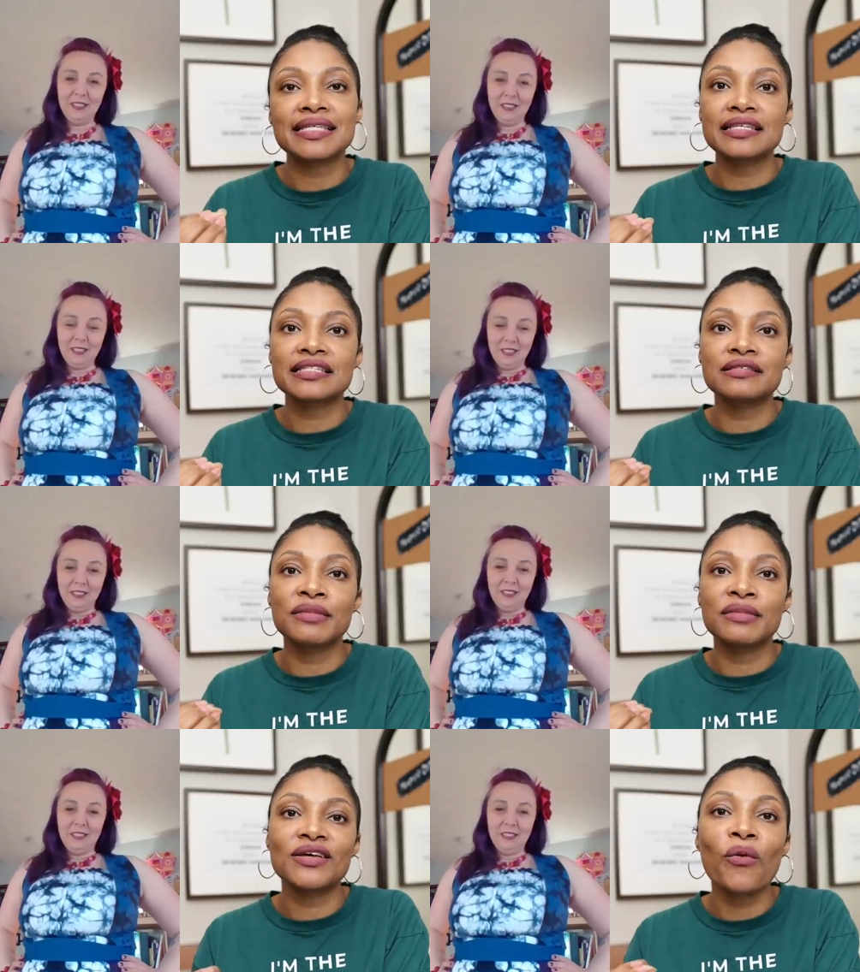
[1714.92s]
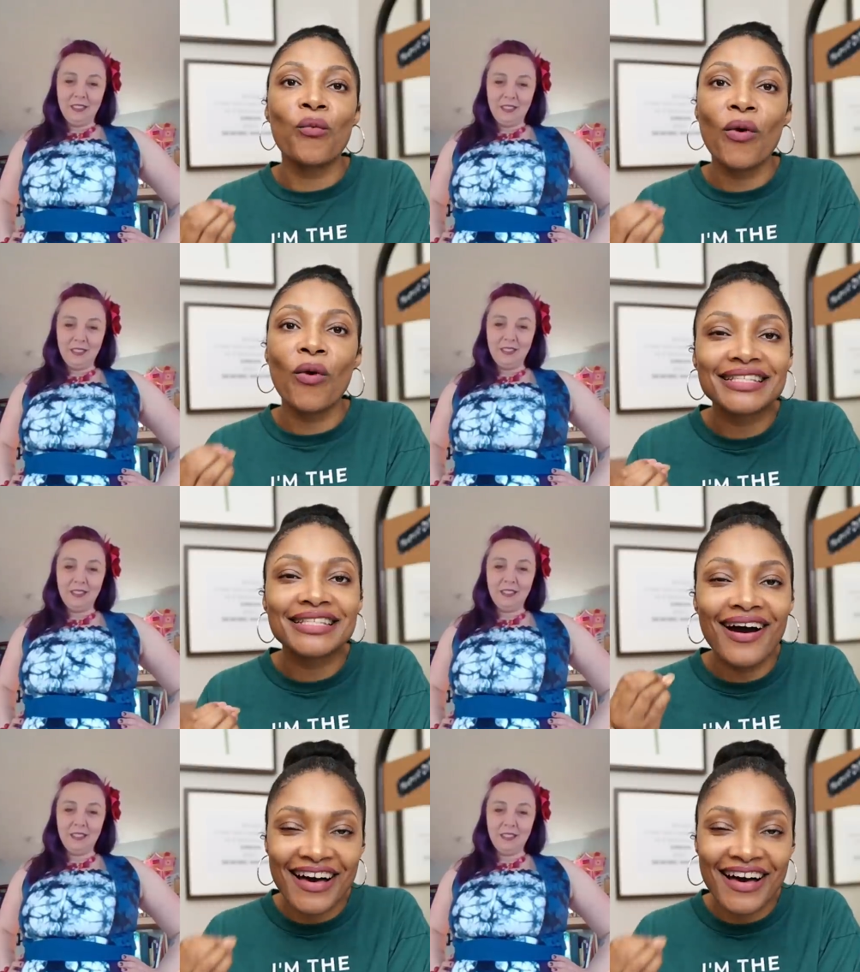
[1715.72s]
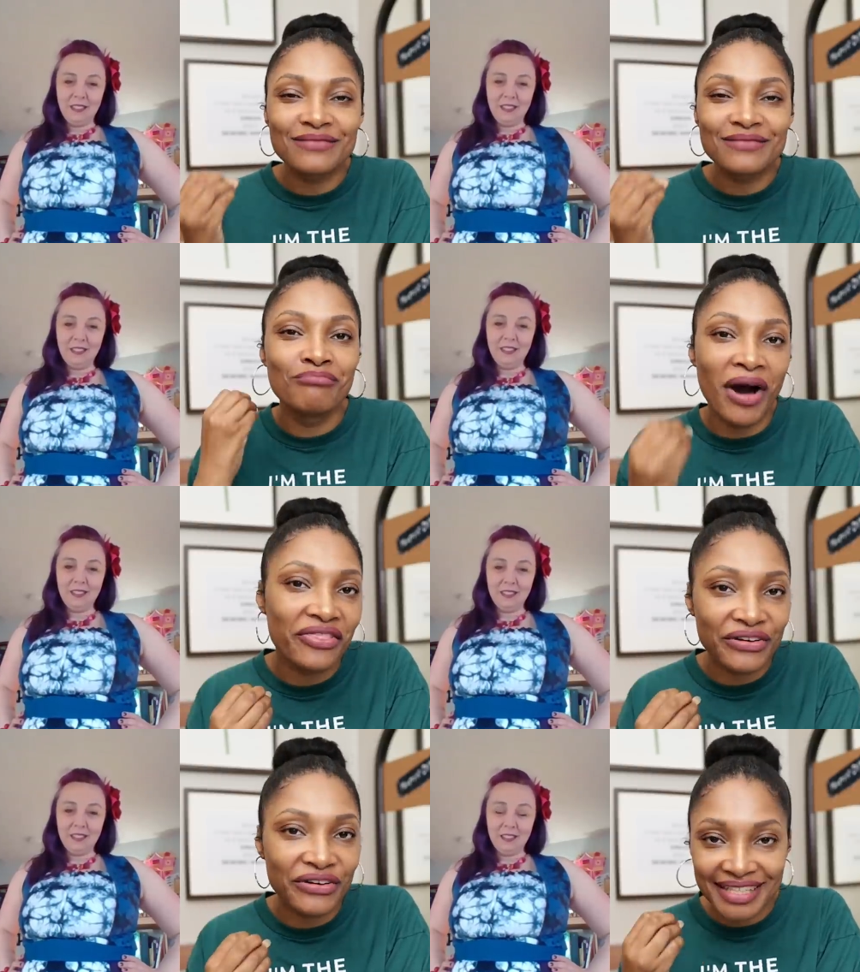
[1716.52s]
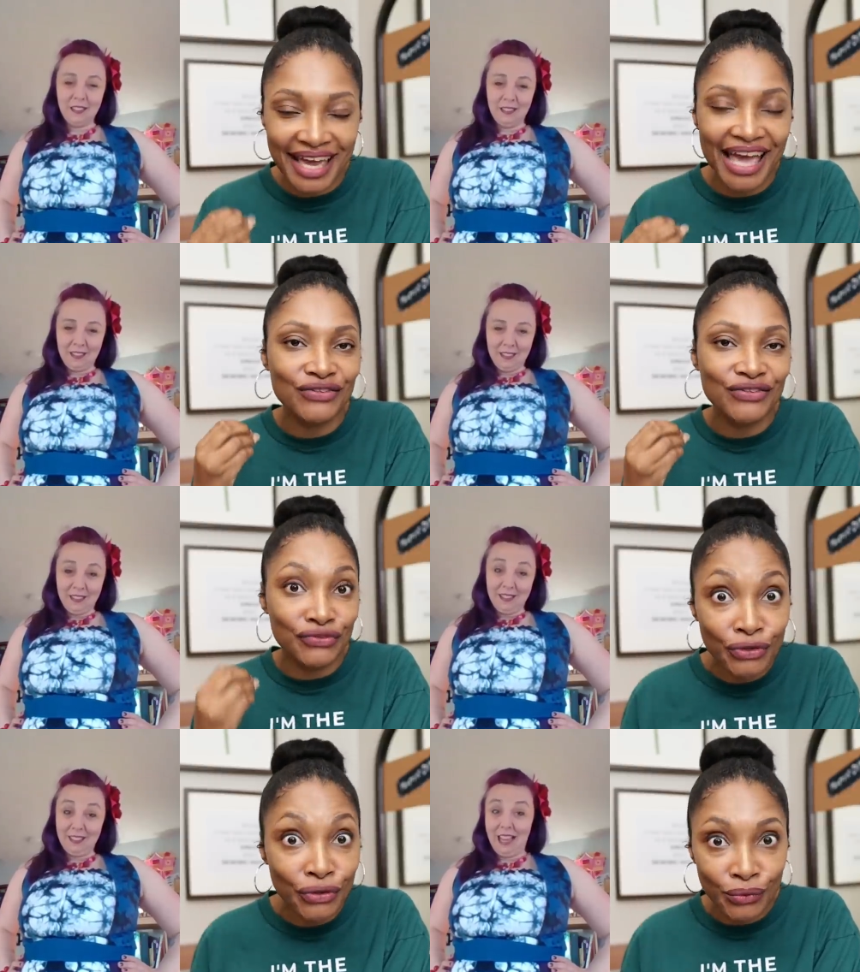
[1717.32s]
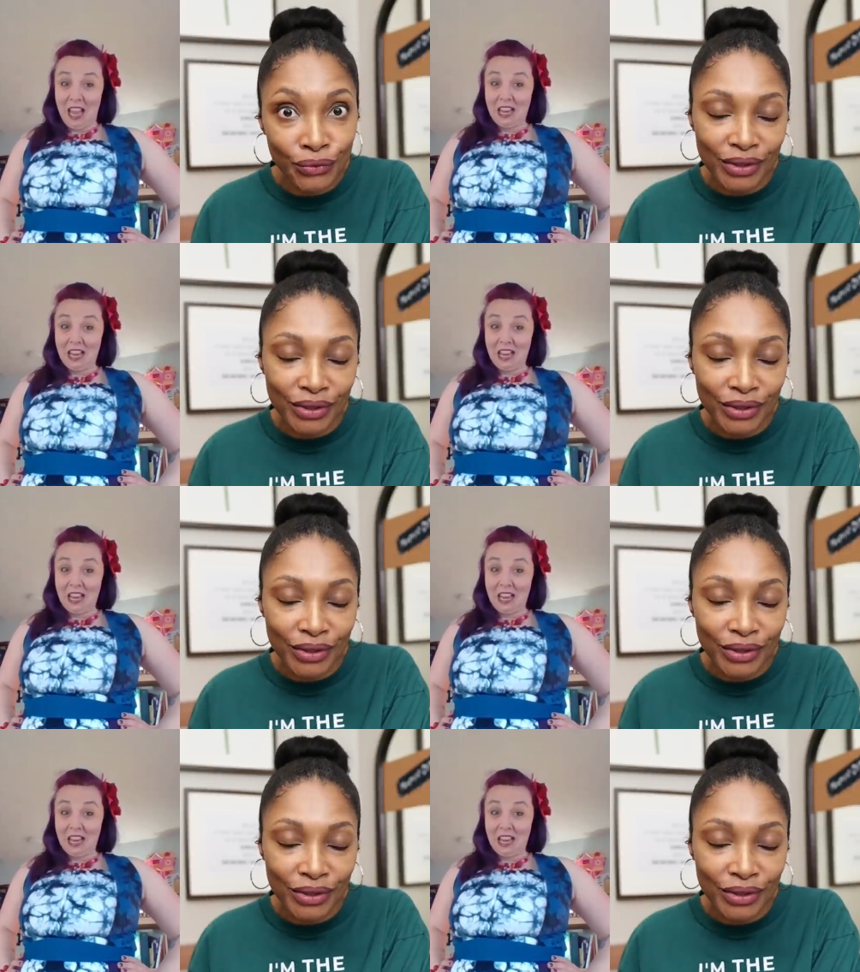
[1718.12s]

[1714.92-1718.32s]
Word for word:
Speaker 1: testament to what us mothers can do.